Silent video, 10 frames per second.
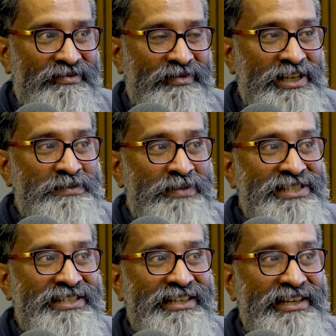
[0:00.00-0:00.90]

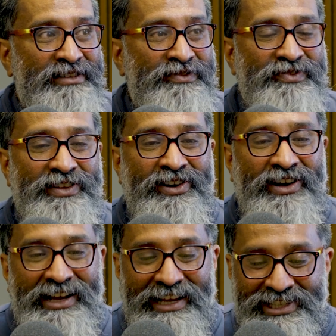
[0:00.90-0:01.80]
Especially if the
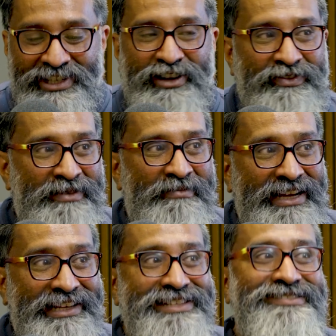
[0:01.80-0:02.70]
collection of the
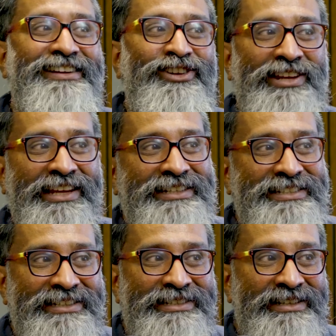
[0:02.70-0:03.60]
money is
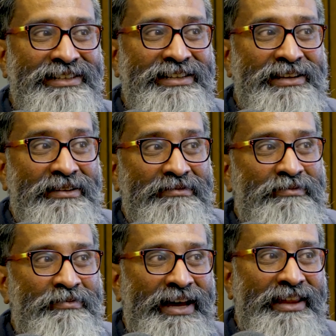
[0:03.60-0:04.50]
regulated
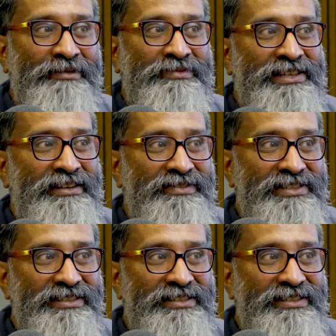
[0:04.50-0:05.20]
by themselves.